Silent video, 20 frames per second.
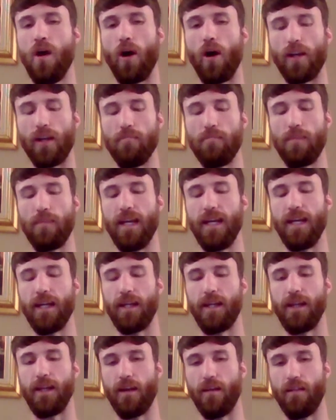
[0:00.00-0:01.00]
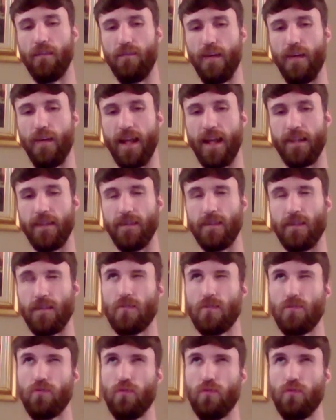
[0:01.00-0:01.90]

I competed in an event.